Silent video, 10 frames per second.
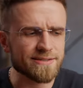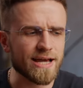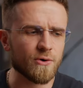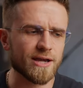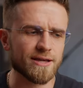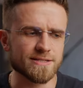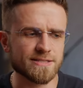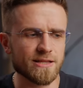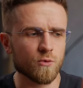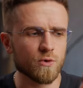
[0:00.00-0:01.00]
now, I can
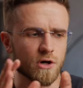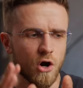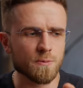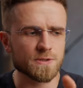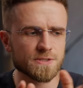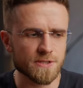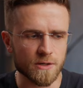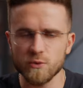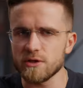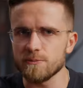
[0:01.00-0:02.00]
say that we're almost
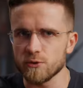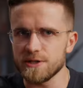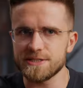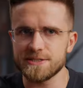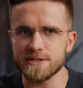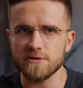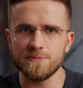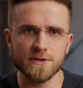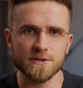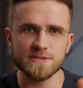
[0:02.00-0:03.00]
done with the boring stuff
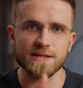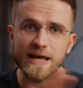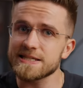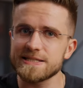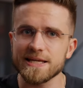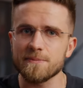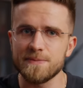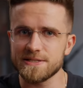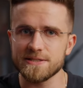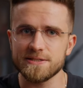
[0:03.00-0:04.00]
because the next thing a
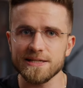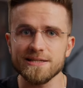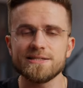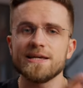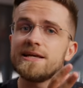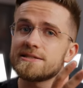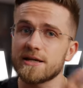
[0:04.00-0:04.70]
business needs is